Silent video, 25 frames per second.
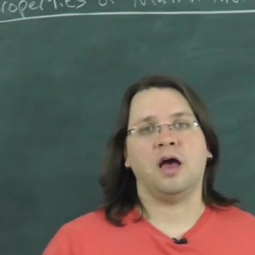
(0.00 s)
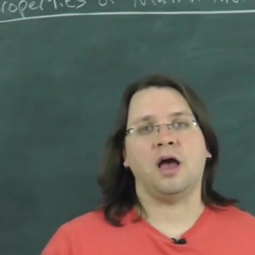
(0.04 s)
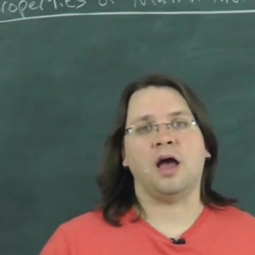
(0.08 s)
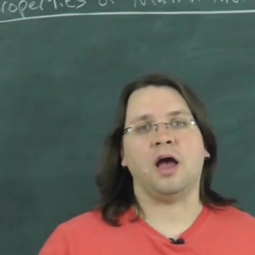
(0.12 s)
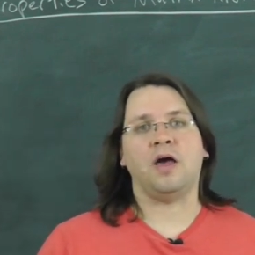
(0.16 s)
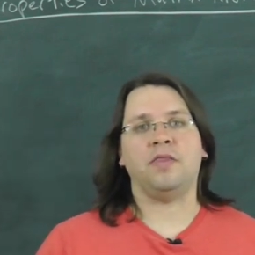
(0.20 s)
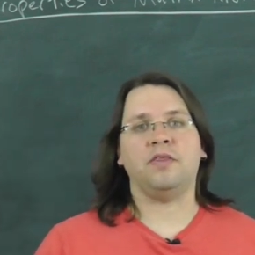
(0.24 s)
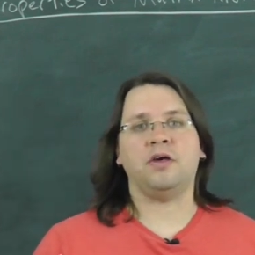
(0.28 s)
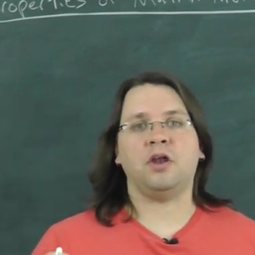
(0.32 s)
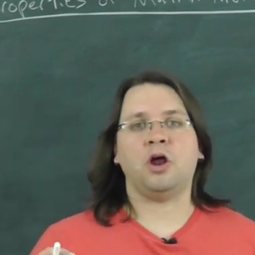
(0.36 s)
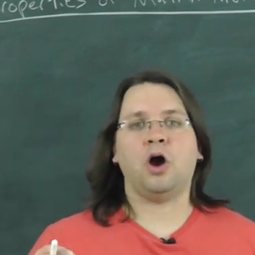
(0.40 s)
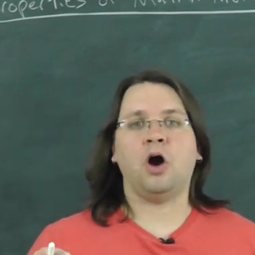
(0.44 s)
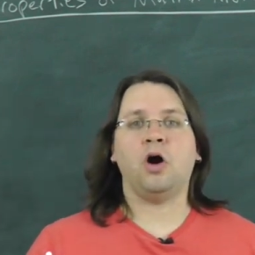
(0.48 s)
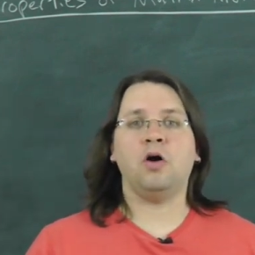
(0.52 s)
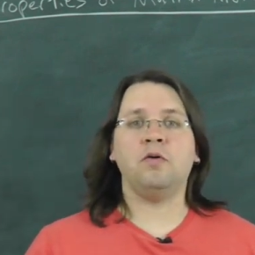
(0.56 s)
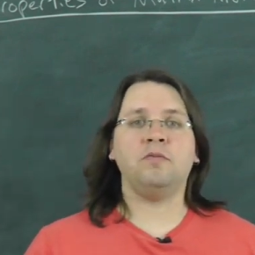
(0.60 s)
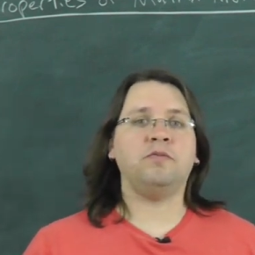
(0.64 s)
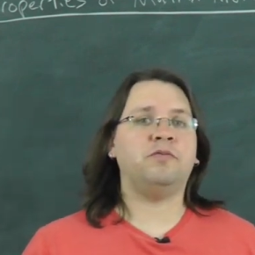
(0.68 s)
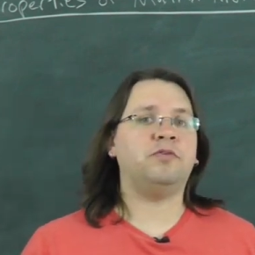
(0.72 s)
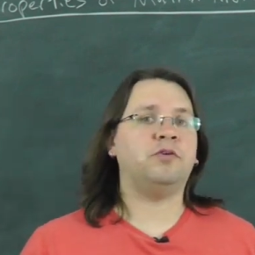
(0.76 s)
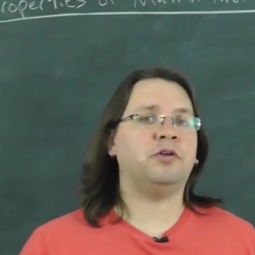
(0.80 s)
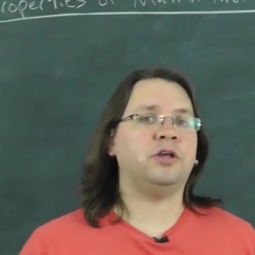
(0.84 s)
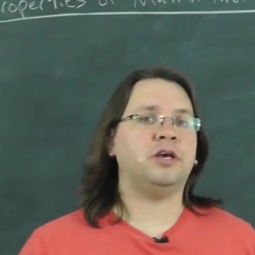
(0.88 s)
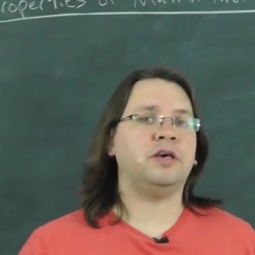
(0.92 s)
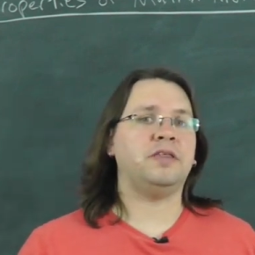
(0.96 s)
and that
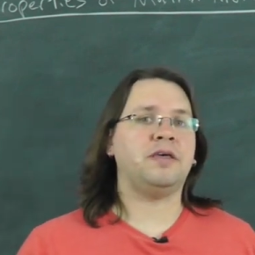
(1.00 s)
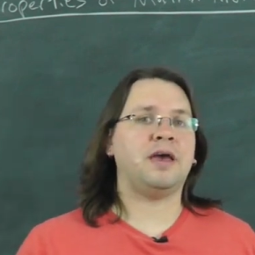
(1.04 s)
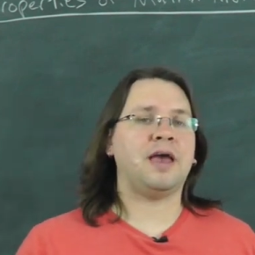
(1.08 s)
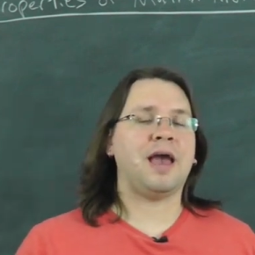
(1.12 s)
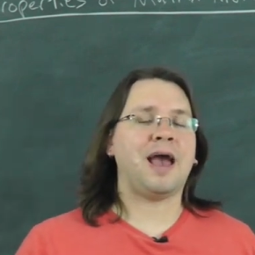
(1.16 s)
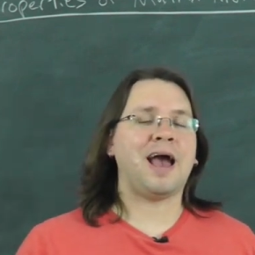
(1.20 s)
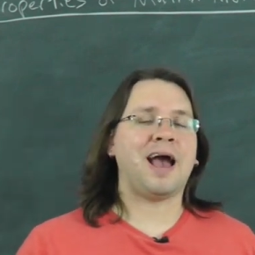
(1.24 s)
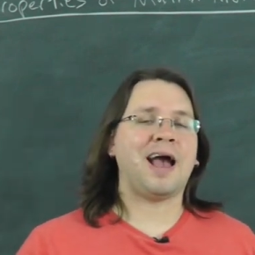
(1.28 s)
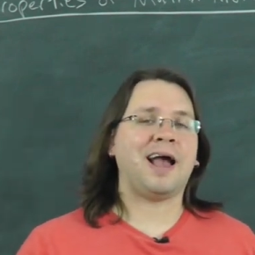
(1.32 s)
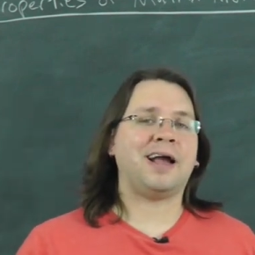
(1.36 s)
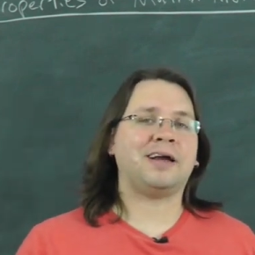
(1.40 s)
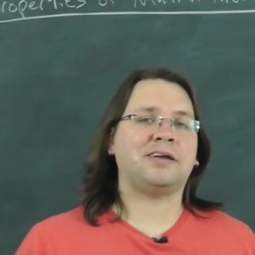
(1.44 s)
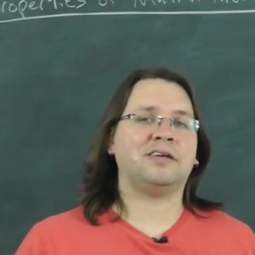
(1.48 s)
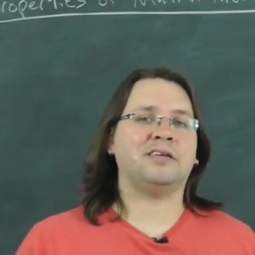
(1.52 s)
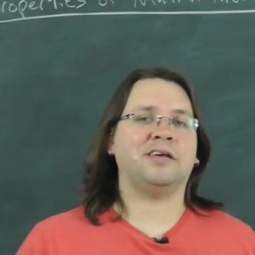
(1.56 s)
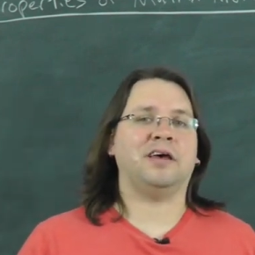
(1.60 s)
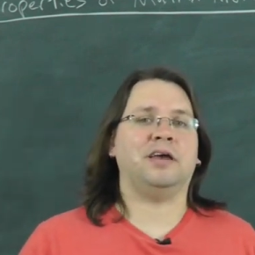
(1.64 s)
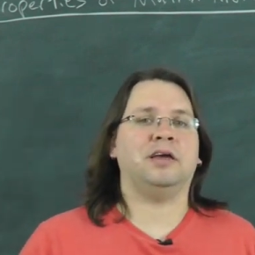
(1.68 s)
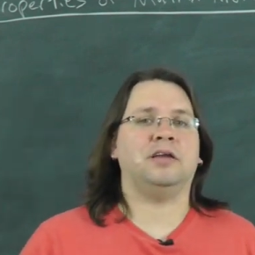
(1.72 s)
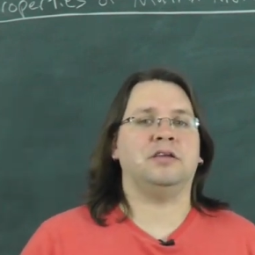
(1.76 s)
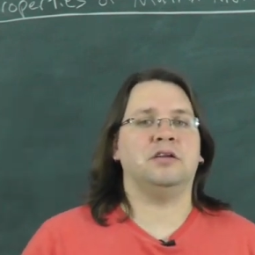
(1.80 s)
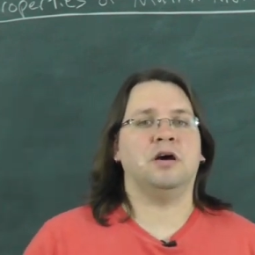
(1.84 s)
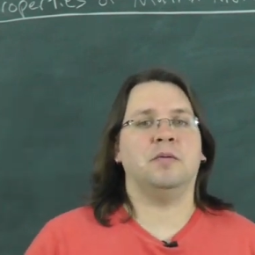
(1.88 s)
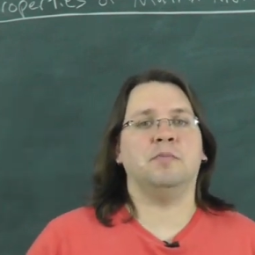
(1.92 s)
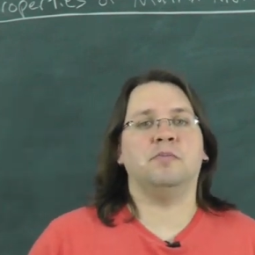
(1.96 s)
hopefully they act
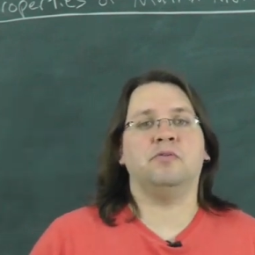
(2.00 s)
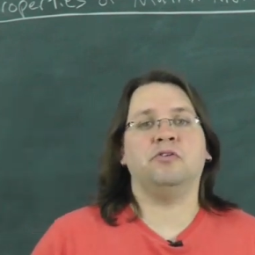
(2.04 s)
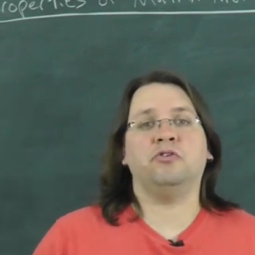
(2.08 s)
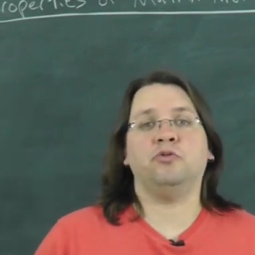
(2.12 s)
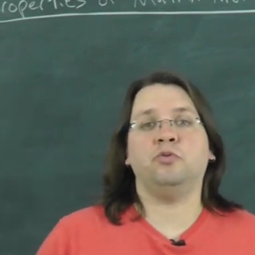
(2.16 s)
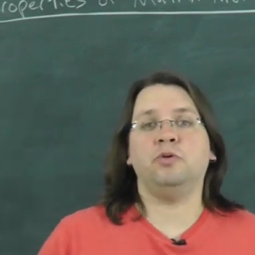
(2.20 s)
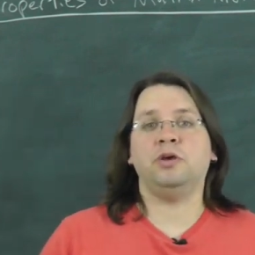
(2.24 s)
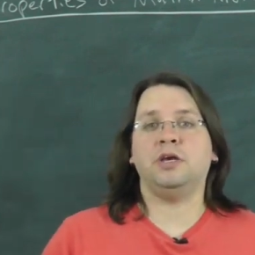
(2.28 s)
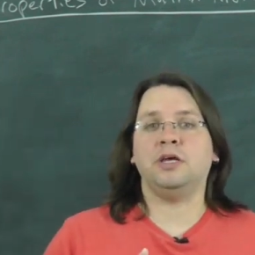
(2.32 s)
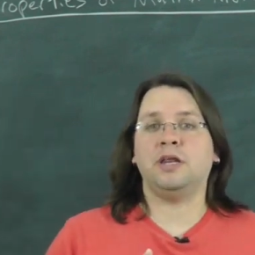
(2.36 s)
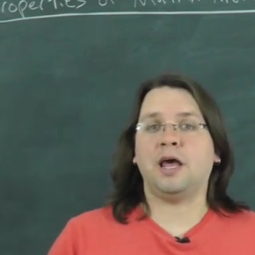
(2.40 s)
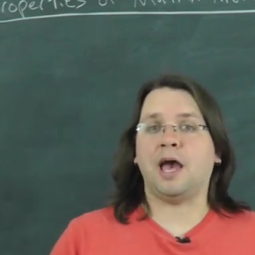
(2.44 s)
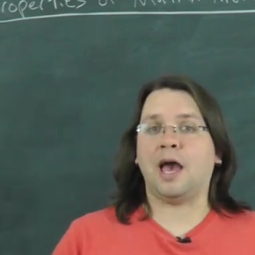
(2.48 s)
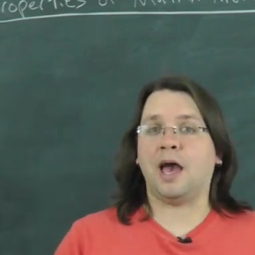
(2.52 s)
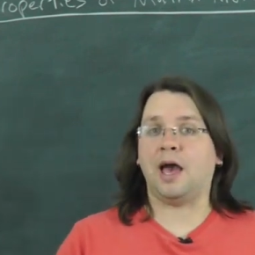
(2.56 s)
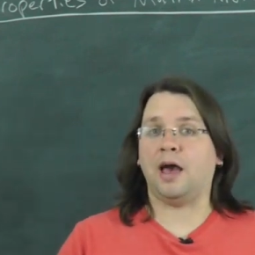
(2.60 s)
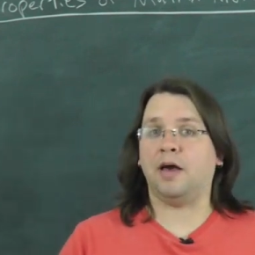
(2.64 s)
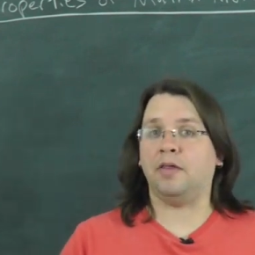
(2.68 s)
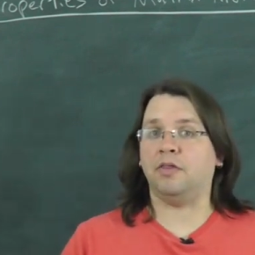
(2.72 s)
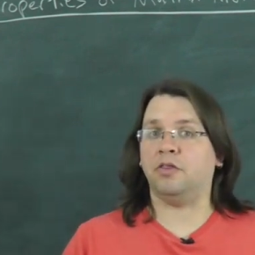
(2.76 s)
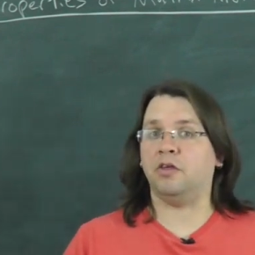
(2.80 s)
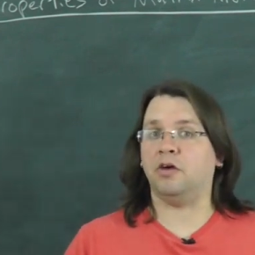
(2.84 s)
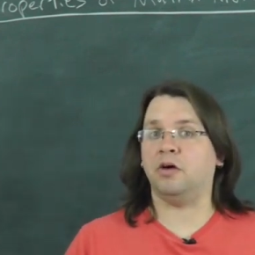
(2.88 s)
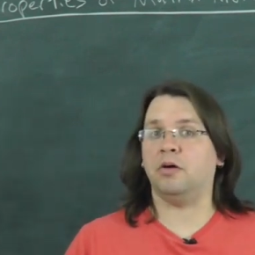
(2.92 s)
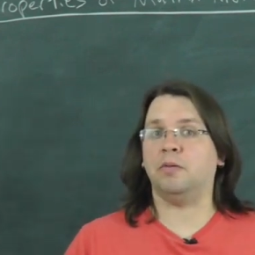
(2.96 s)
like numbers. We can
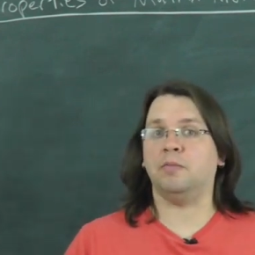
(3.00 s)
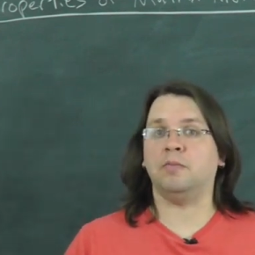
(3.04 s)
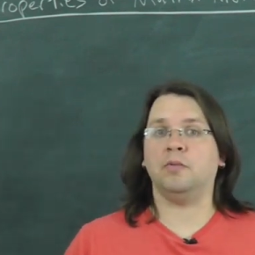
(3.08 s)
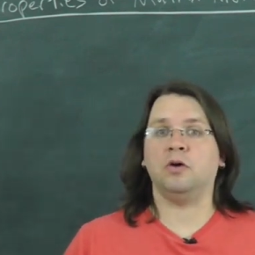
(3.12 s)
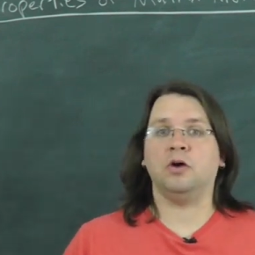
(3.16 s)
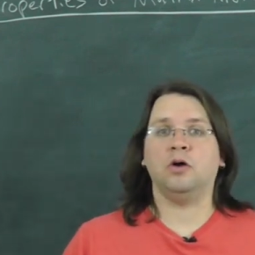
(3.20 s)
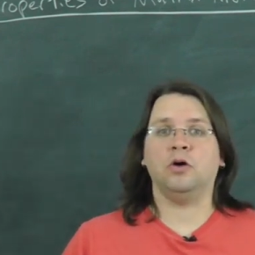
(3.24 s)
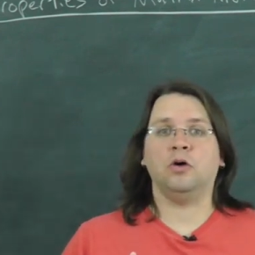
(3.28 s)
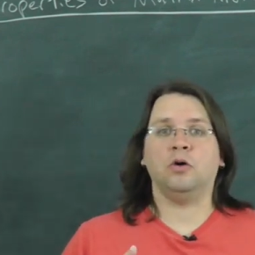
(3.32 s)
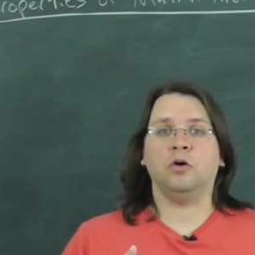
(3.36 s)
add them,